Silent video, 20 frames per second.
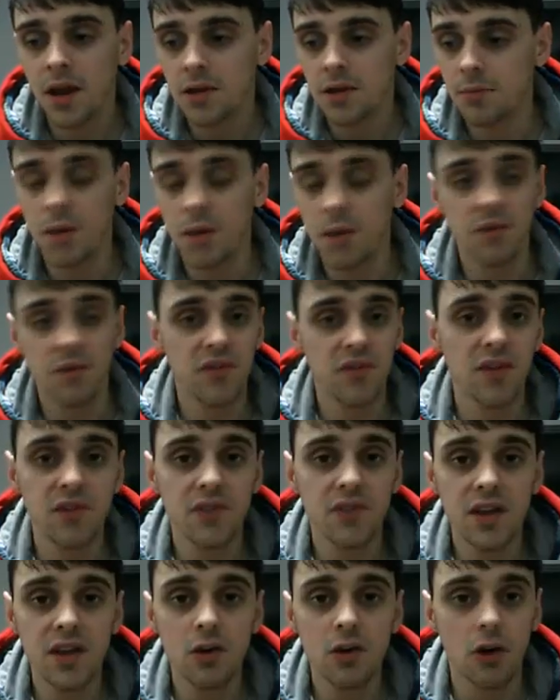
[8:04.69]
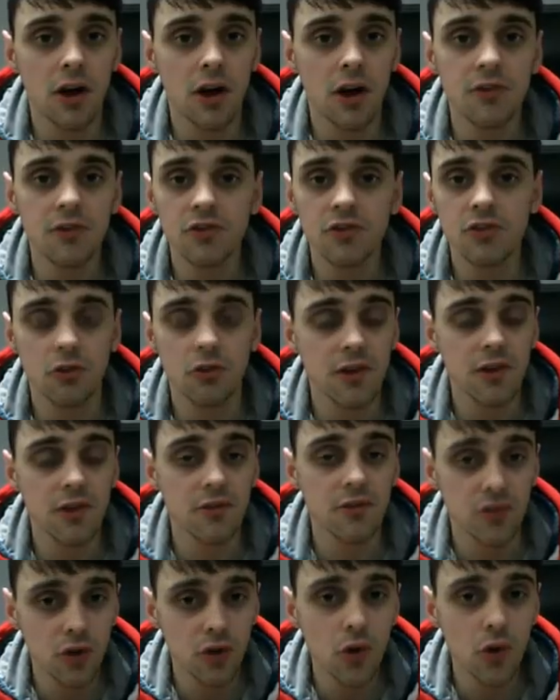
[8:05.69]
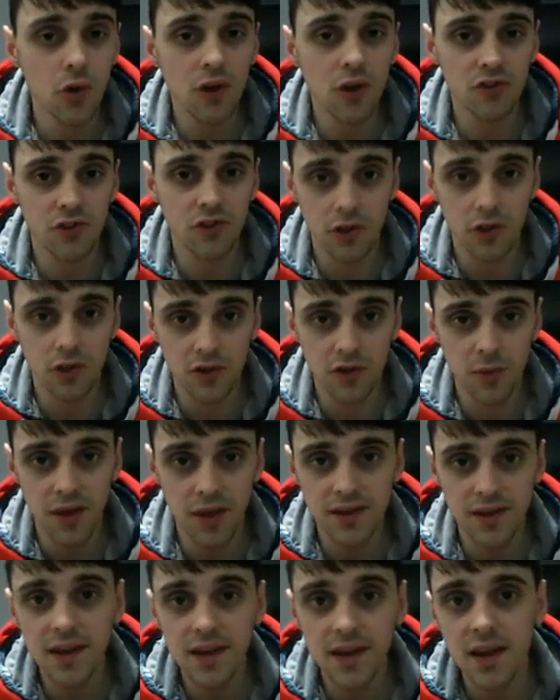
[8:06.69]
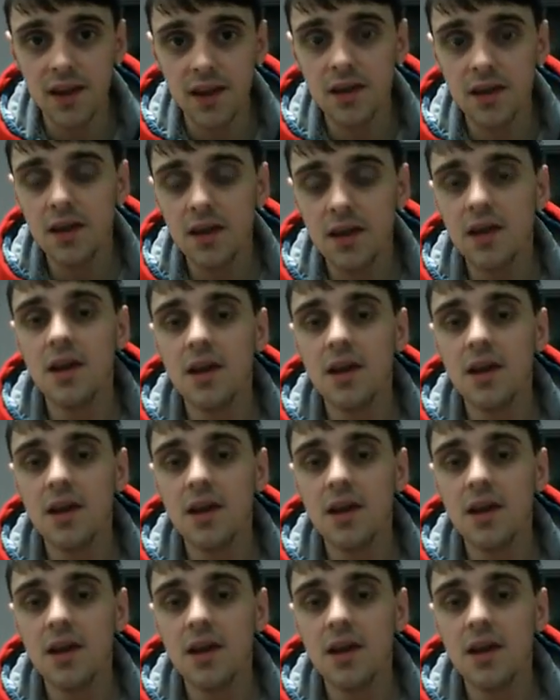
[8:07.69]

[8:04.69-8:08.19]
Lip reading: maybe $50 or $100 or even $200 per day,